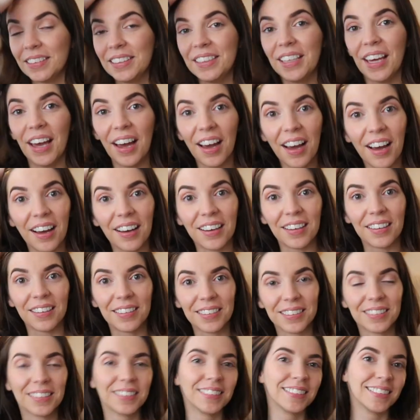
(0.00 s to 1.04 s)
Yeah,
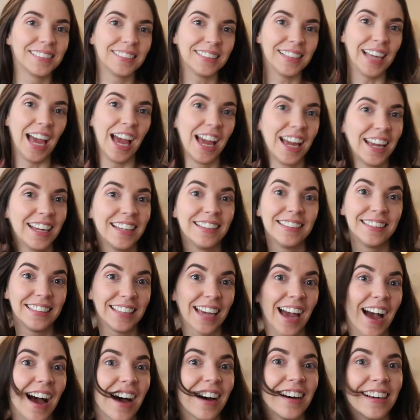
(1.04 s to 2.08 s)

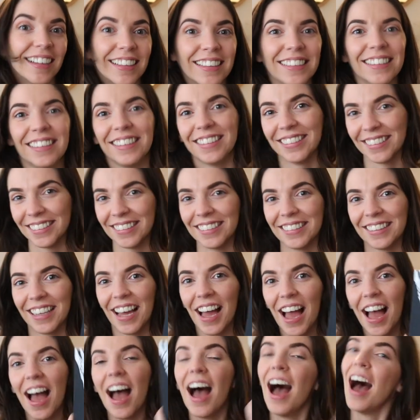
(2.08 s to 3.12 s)
yeah,
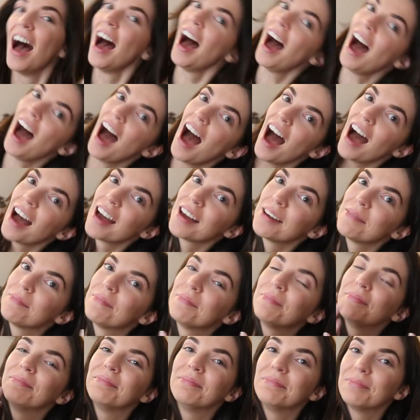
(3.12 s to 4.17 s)
I'm
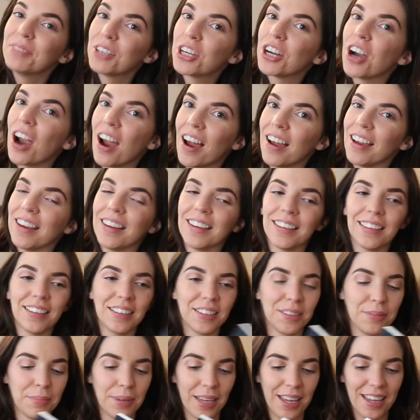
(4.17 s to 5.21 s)
crying a
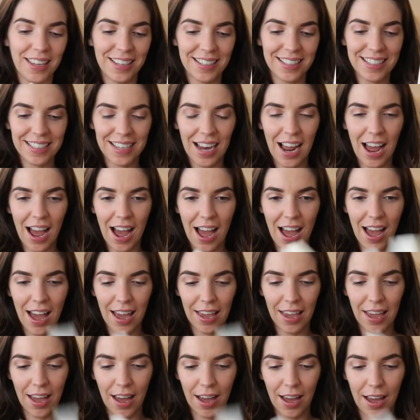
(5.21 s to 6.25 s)
little bit.
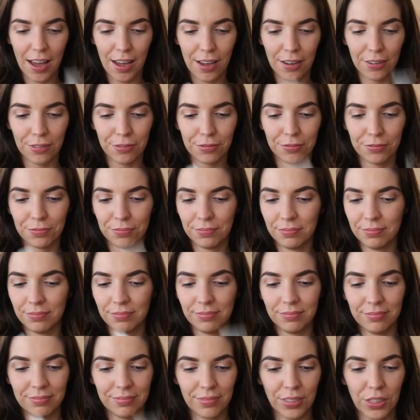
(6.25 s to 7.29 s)
I have
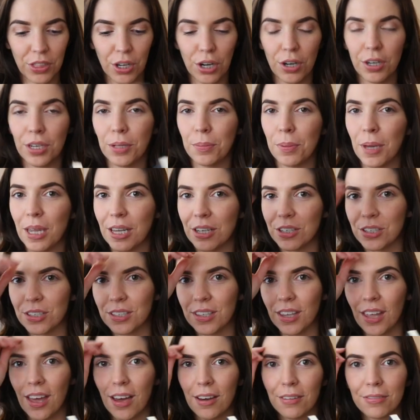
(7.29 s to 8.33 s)
30
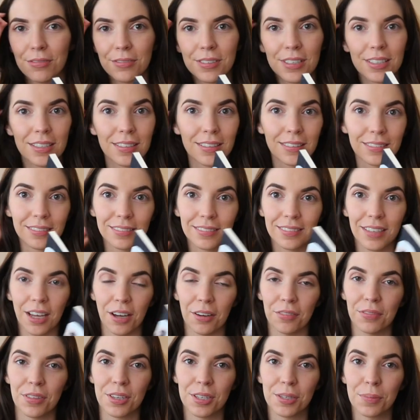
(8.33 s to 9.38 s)
pages left
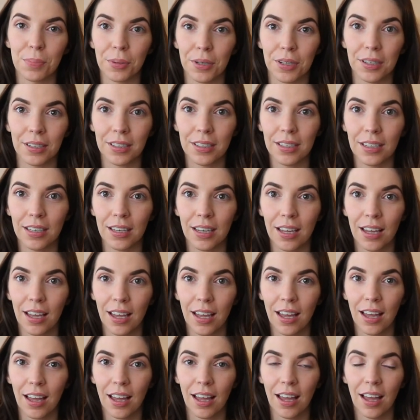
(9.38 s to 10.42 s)
of this book,
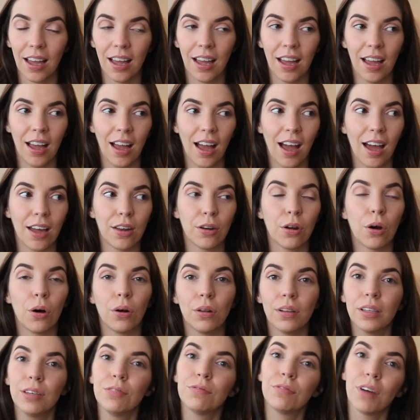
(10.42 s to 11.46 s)
and
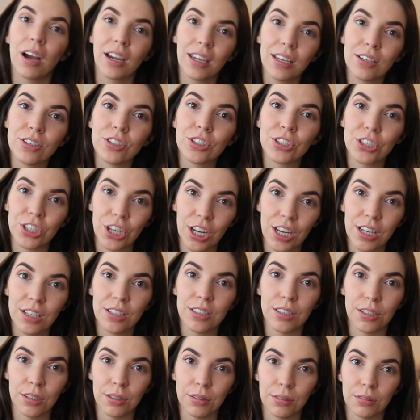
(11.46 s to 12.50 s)
holy fucking
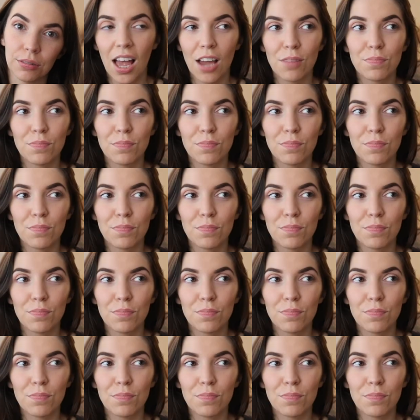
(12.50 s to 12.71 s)
shit, dude.